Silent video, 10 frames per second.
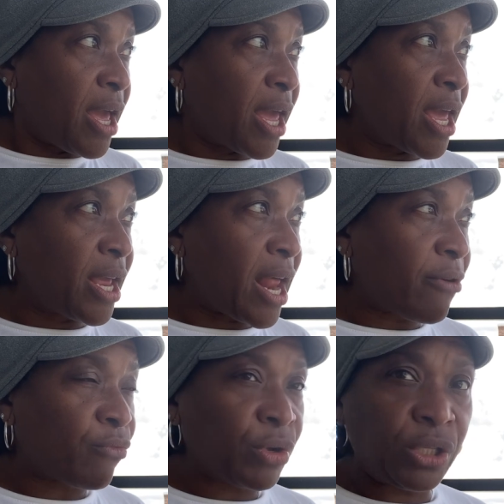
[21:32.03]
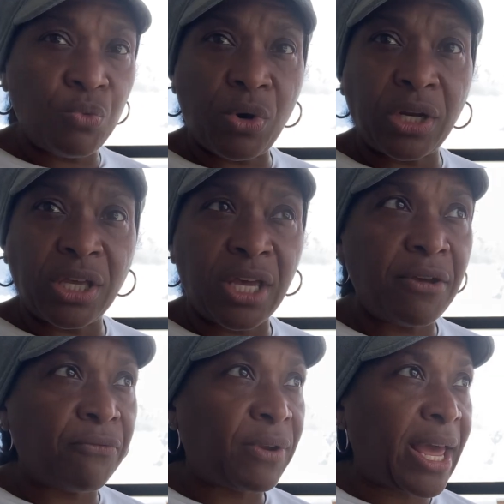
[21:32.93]
And I really want to
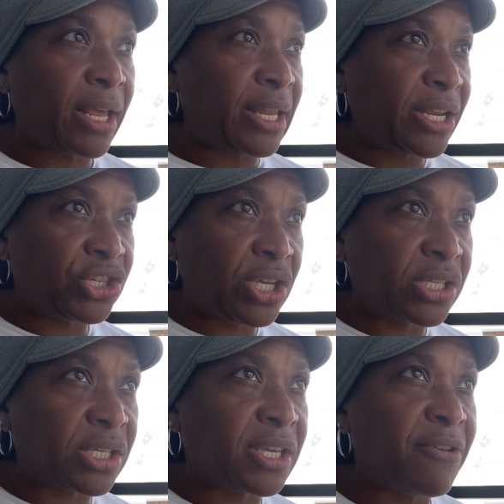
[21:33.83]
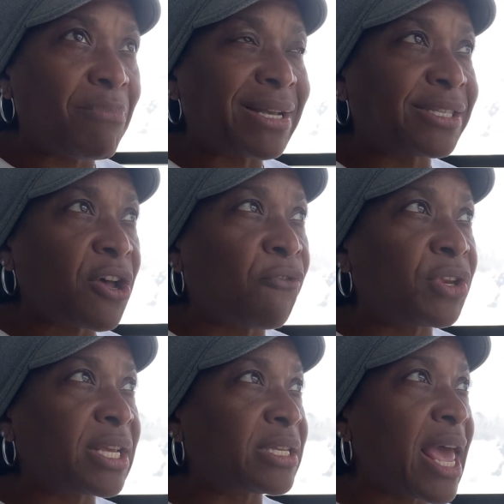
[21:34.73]
give, like, like Jesus, give myself
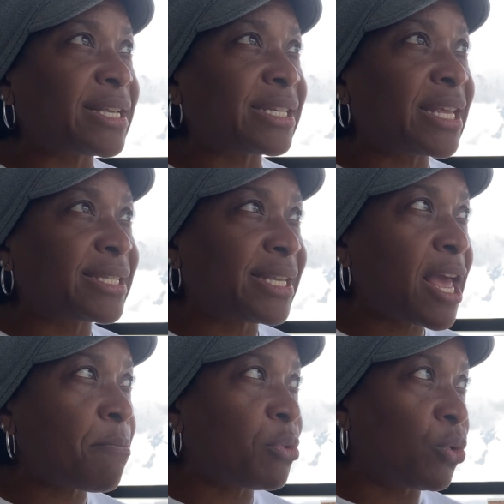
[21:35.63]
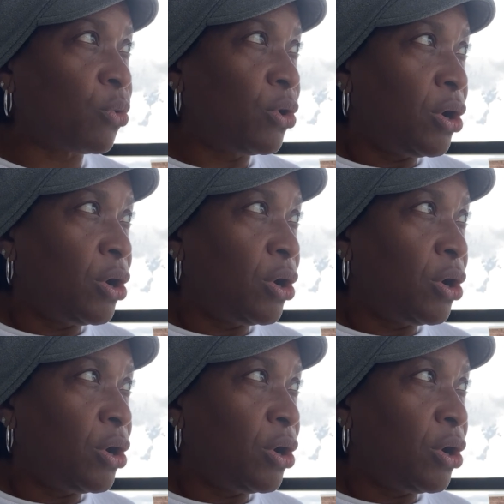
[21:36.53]
an, as an example.